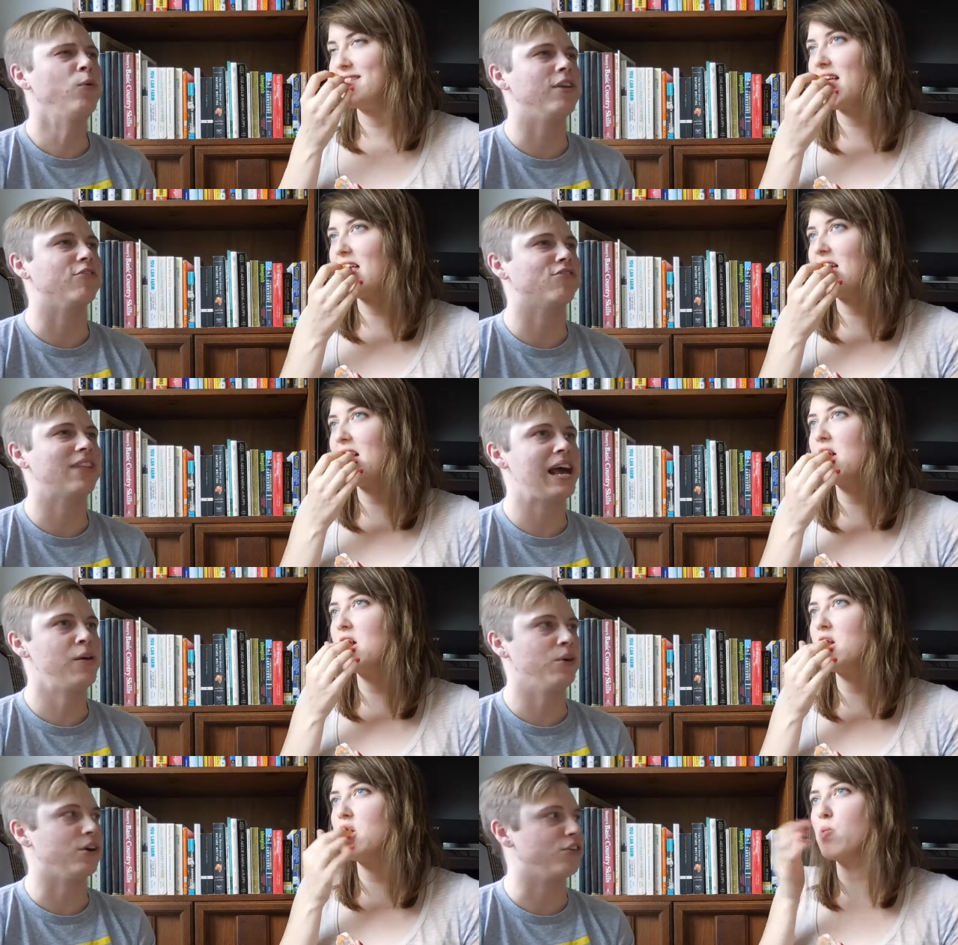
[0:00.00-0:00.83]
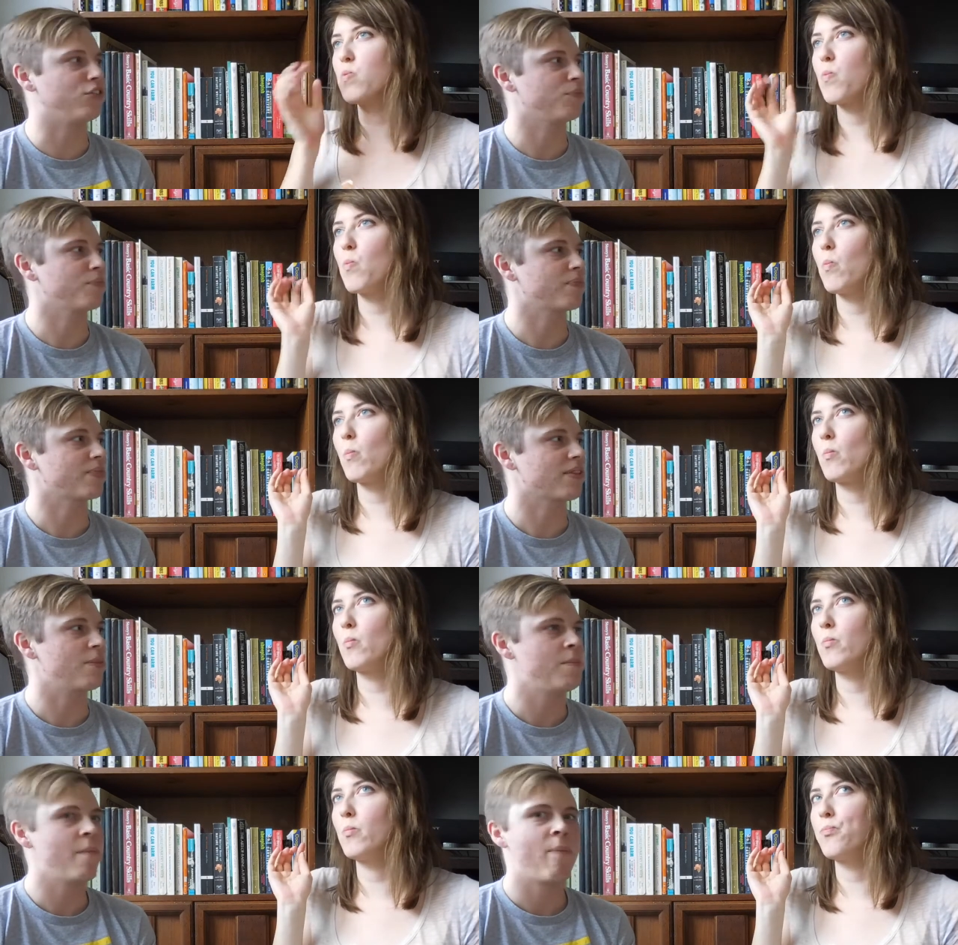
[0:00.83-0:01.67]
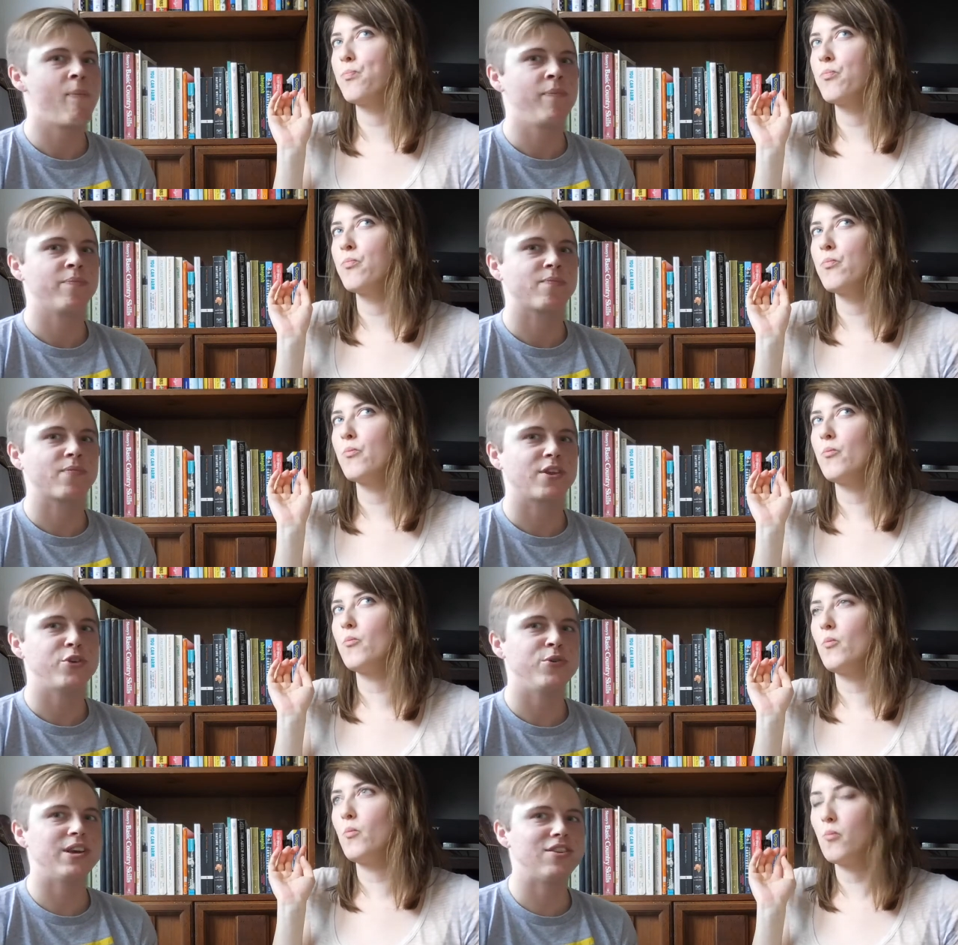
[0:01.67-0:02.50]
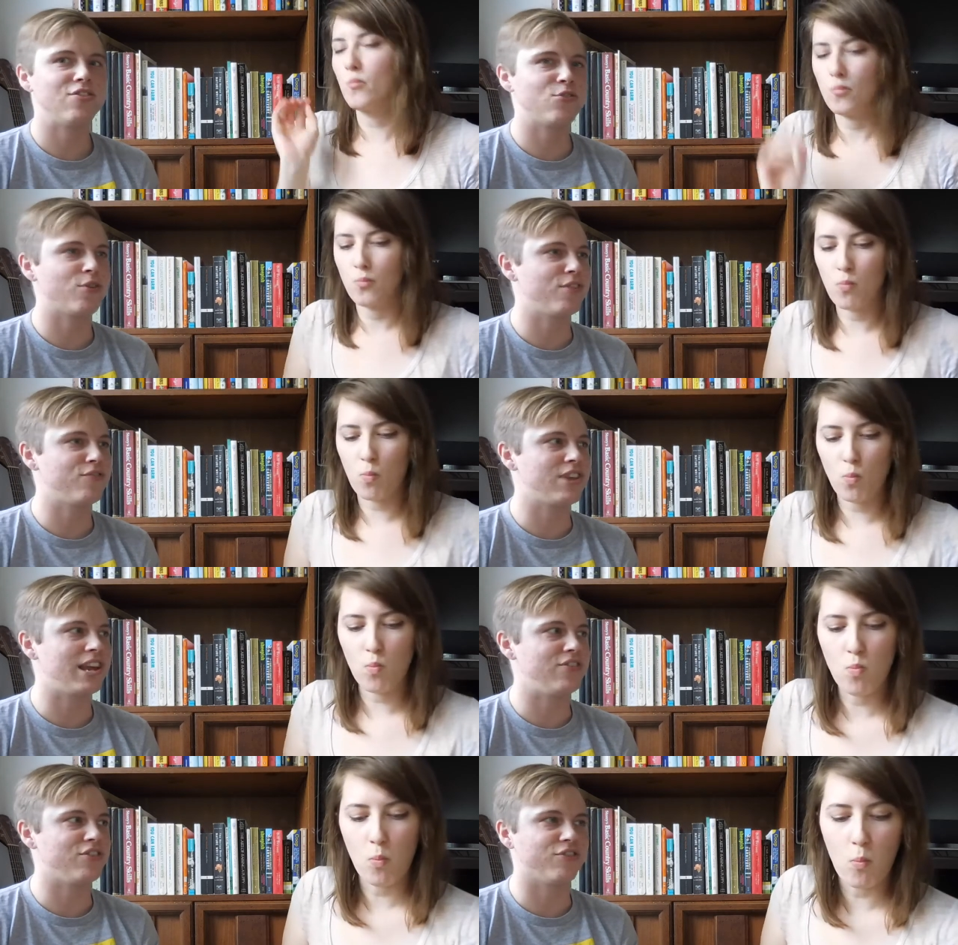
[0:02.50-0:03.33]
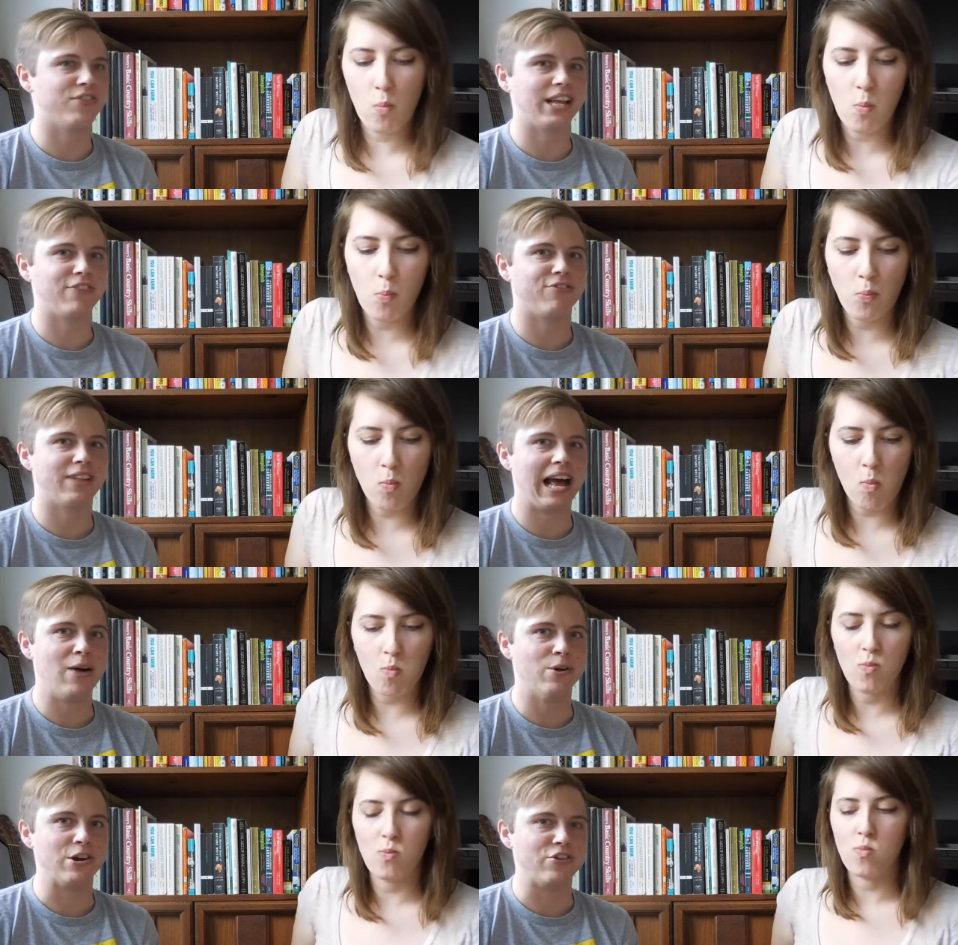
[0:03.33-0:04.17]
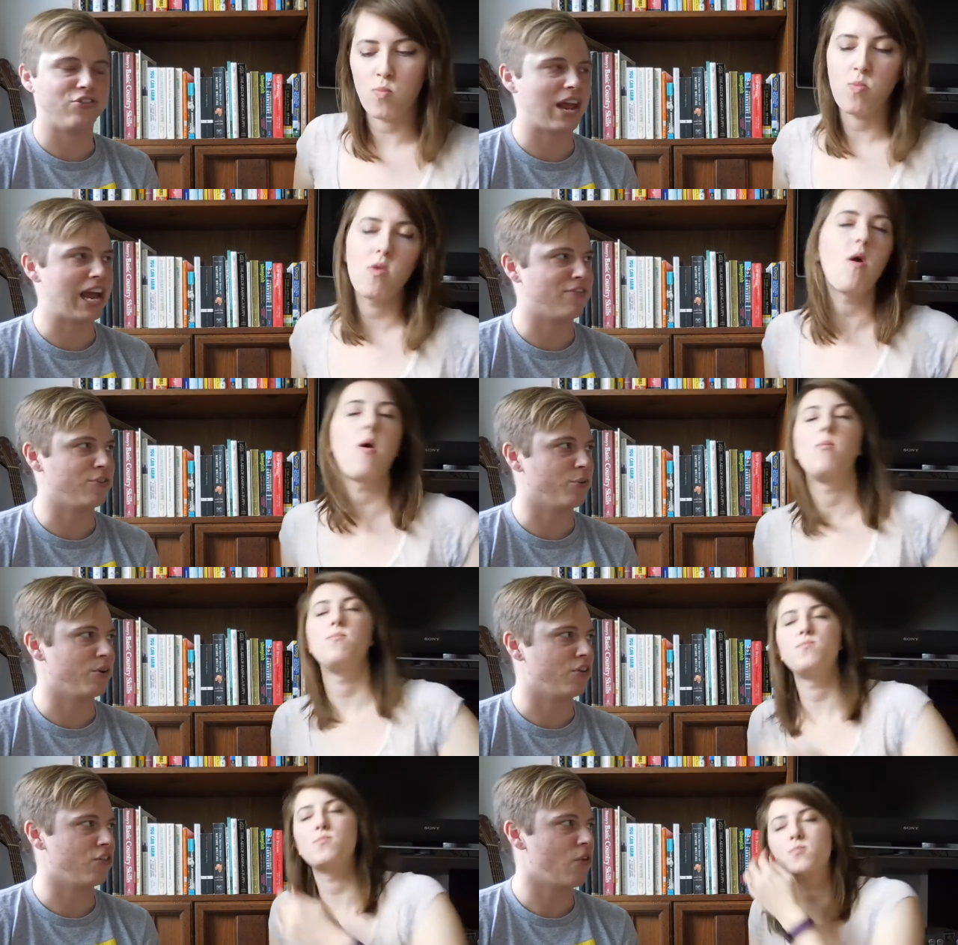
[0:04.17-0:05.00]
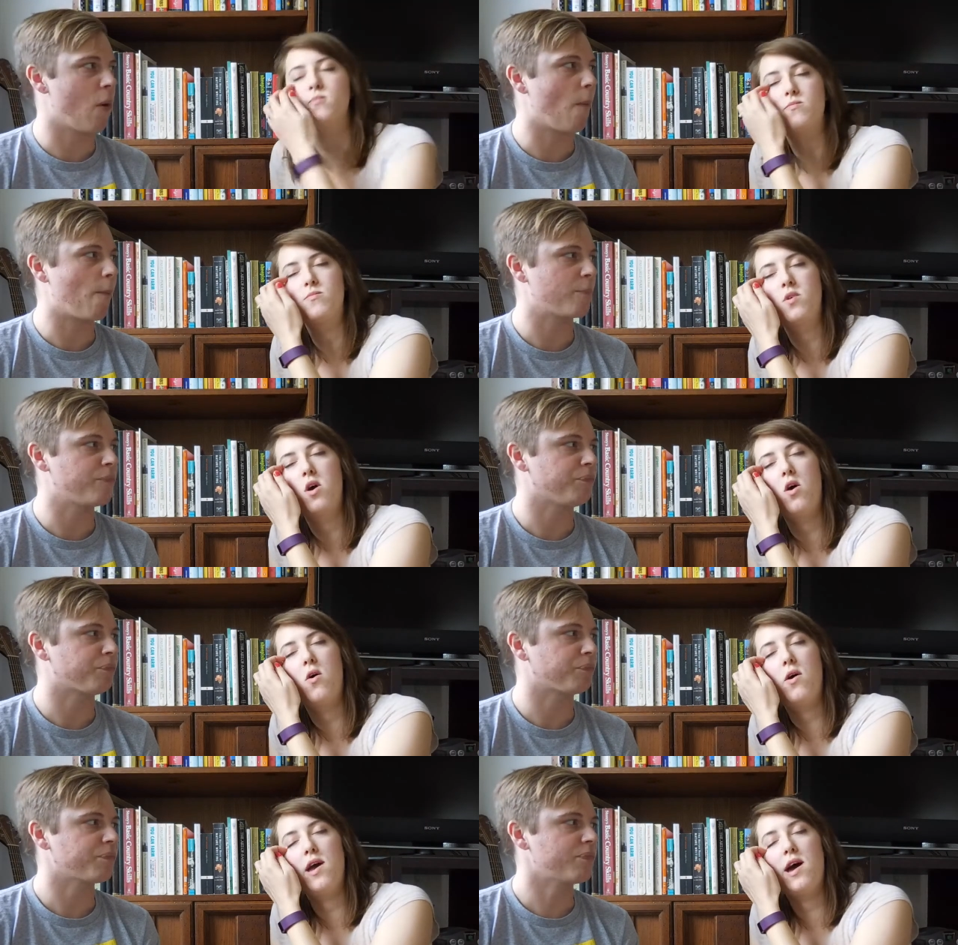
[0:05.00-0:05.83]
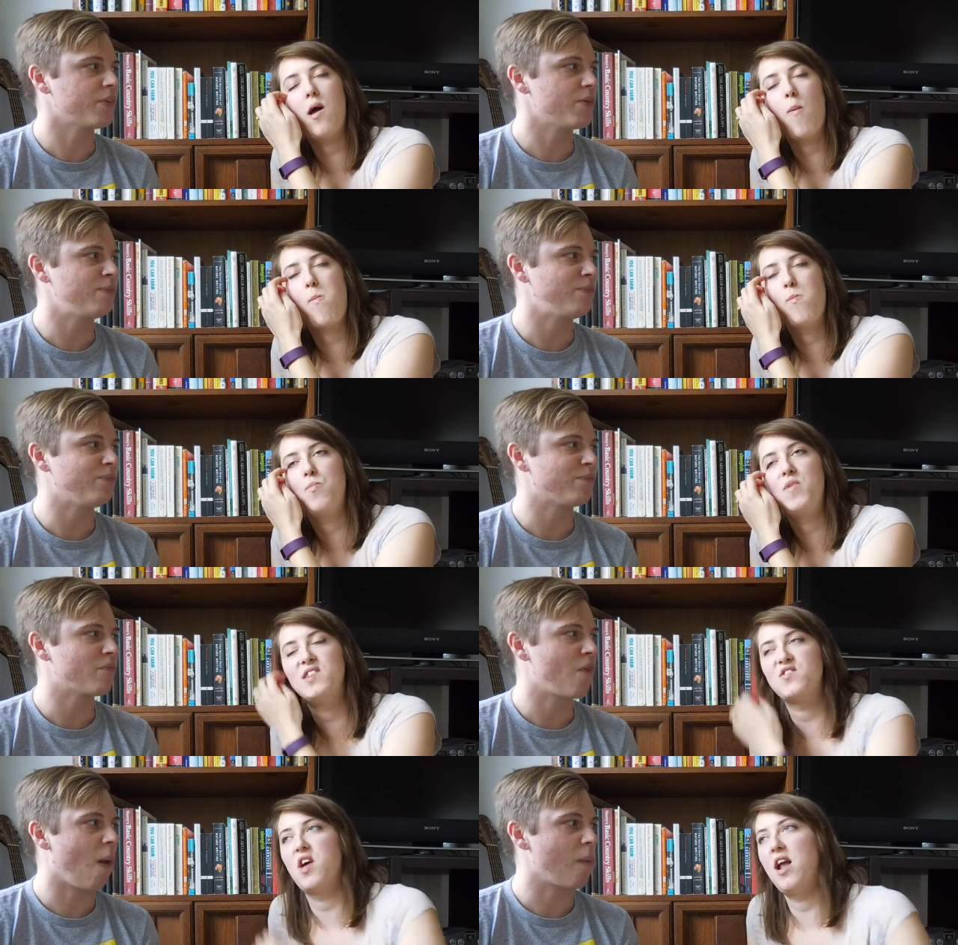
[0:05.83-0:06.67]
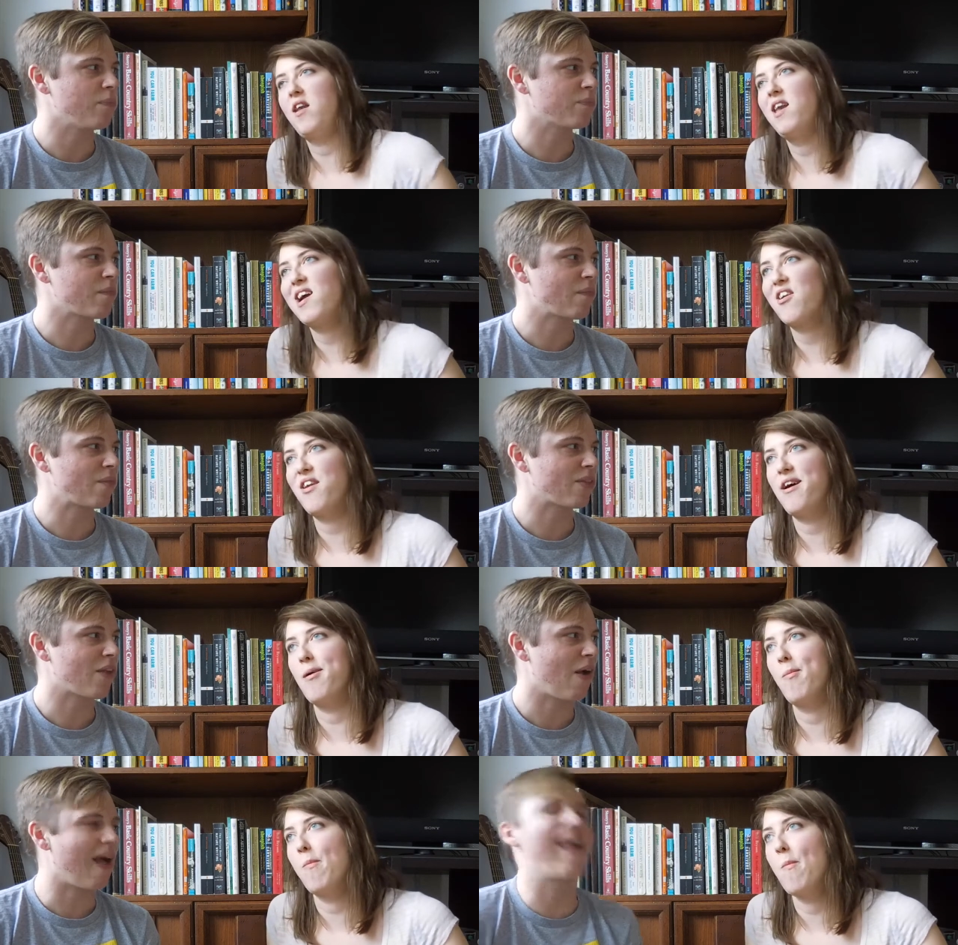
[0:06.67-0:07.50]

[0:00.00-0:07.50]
Speaker 1: Ooh, and flowers get this sort of taste of like flowers afterwards. Oh yeah, that's that nectar.